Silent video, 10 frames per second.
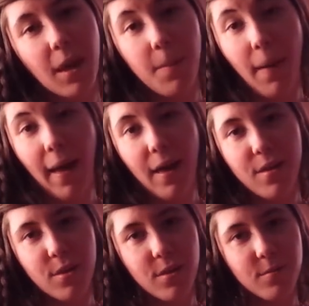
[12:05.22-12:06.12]
A
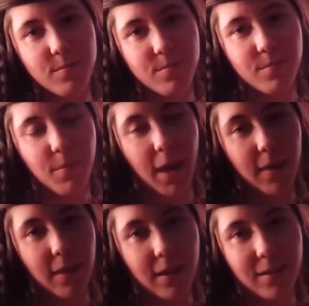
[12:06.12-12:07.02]
bath,
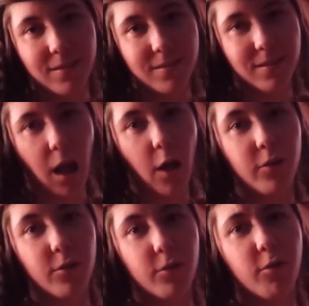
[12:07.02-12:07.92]
bathing,
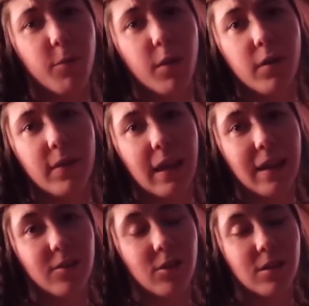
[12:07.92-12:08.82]
all sorts of
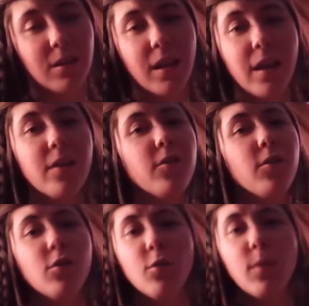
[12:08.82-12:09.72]
beautification.
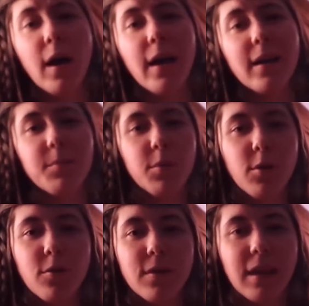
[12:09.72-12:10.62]
Do you know why
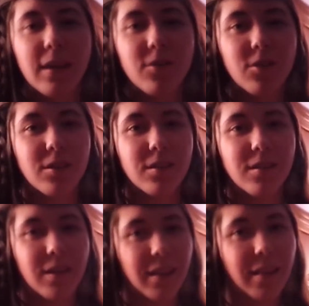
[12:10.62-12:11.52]

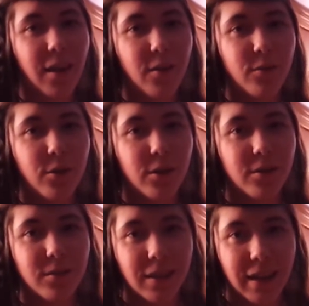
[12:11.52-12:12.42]
beautification and love
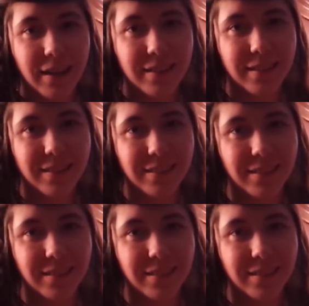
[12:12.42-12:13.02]
are connected?